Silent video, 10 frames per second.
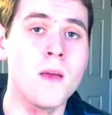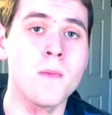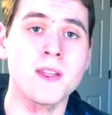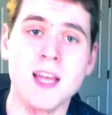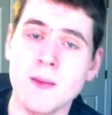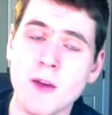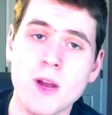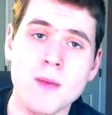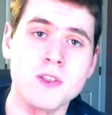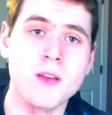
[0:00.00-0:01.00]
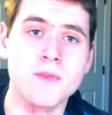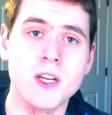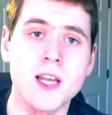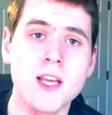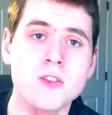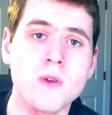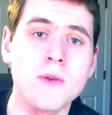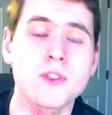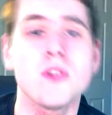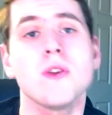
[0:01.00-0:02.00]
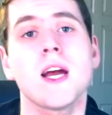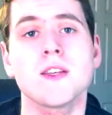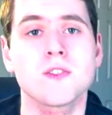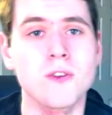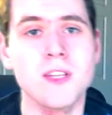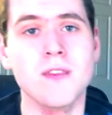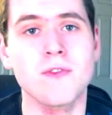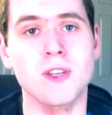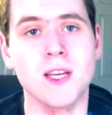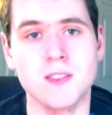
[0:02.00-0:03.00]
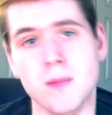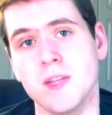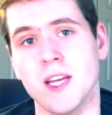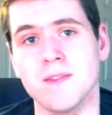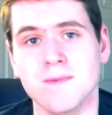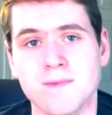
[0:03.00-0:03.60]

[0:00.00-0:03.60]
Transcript: But that about wraps it up for today, so I will see you guys Thursday for the next update.